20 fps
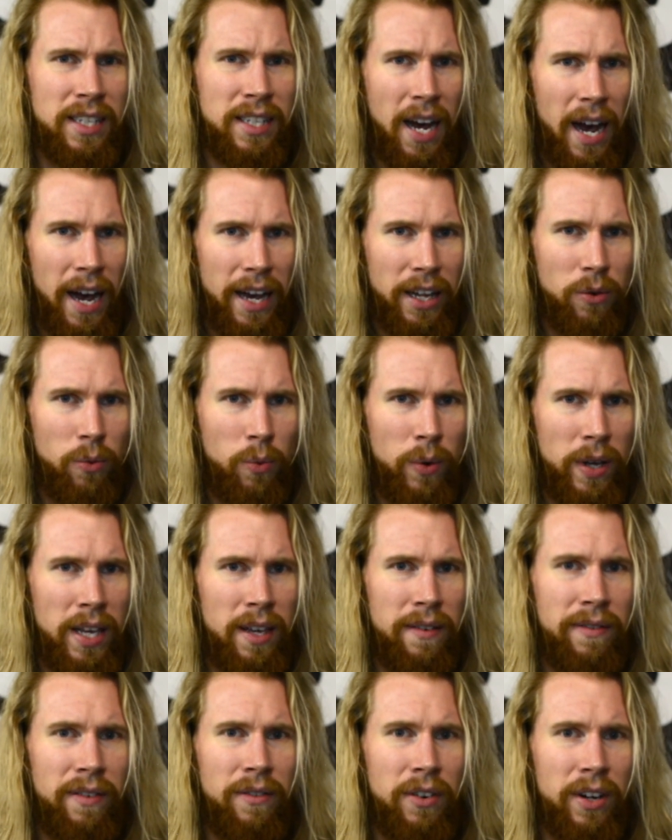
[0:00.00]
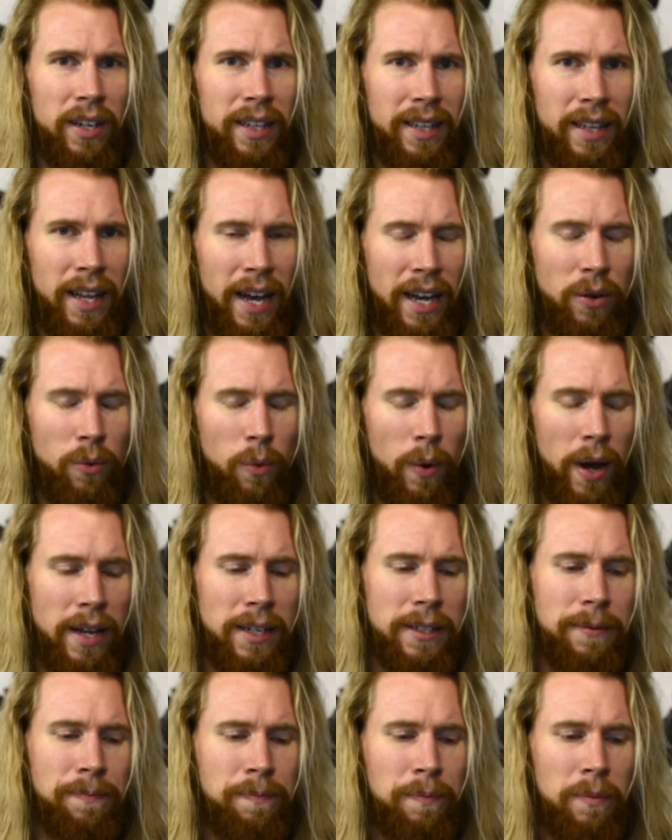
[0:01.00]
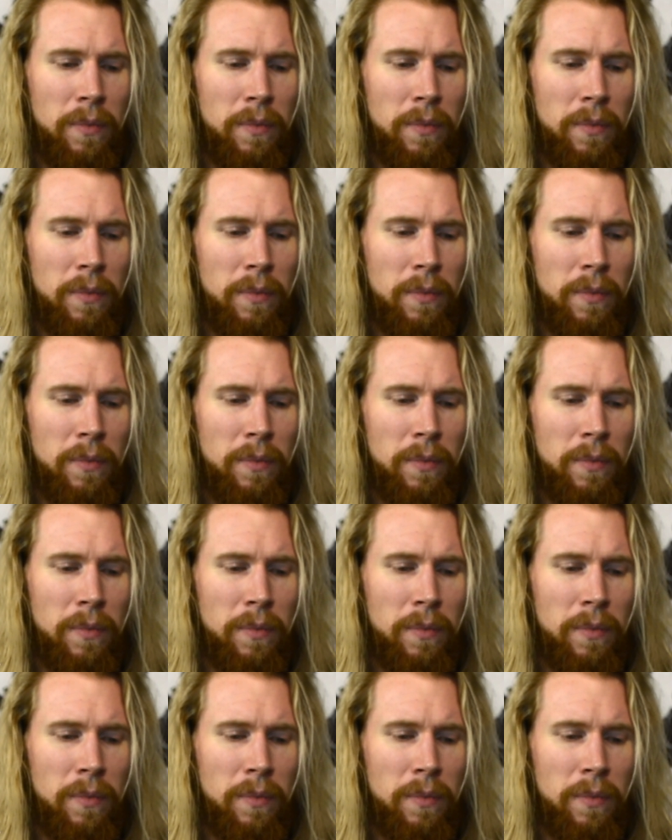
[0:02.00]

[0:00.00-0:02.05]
tight weave and very lightweight